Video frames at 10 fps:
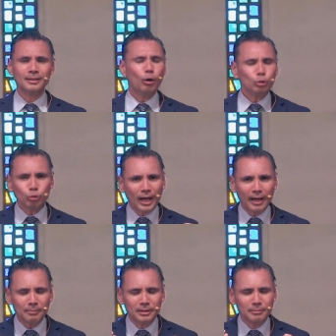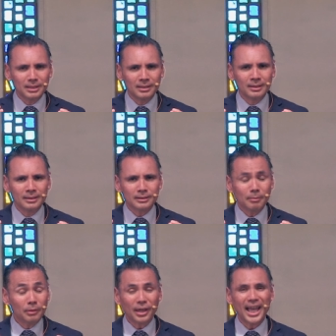also happen to be
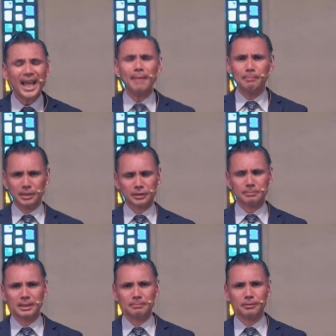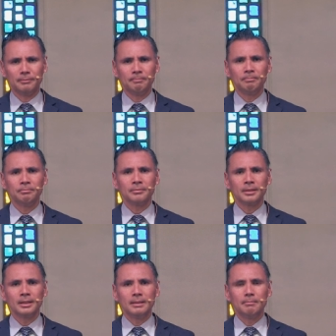some of the happiest people
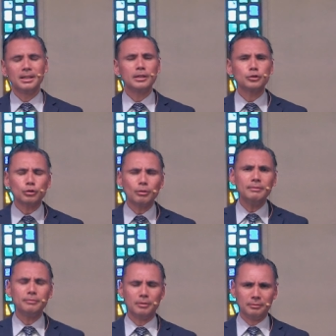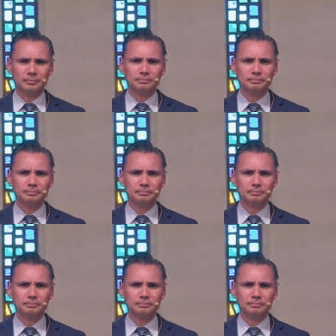because they're grateful.